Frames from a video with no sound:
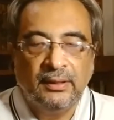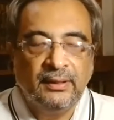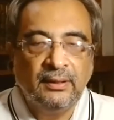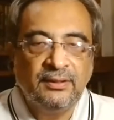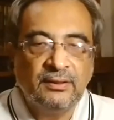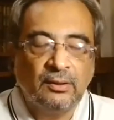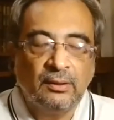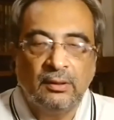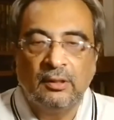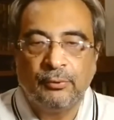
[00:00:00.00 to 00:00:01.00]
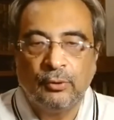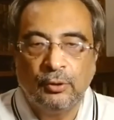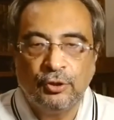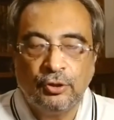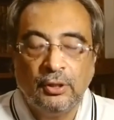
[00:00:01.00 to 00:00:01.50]
in his or her
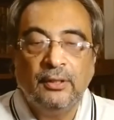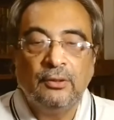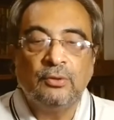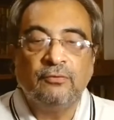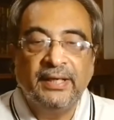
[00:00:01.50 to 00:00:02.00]
approach to